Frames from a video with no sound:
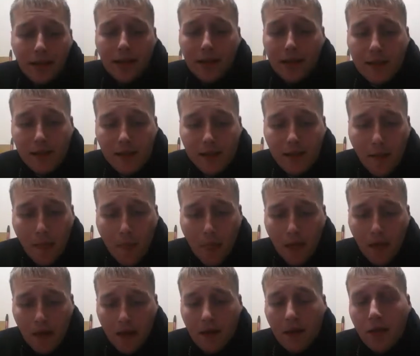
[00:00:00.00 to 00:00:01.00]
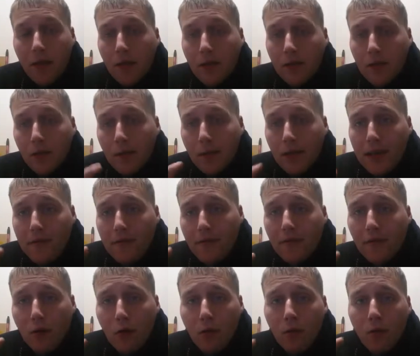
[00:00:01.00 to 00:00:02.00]
is, you know, one of them
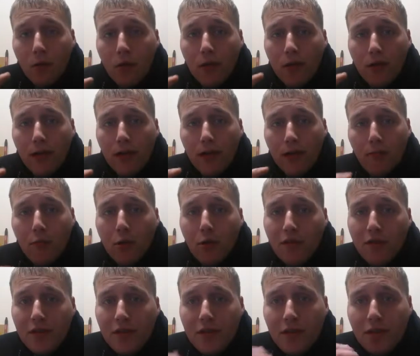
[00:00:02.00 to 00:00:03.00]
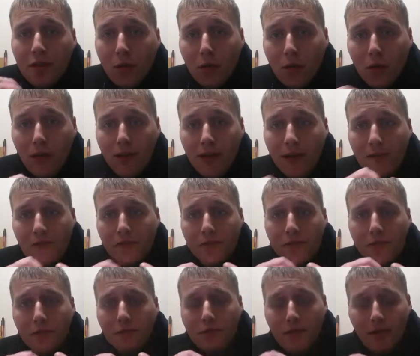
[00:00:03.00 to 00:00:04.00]
4-in-1 nail buffers what girls
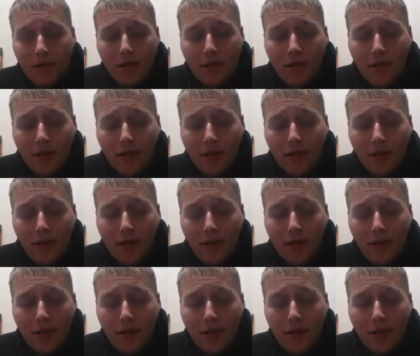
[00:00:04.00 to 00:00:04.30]
use,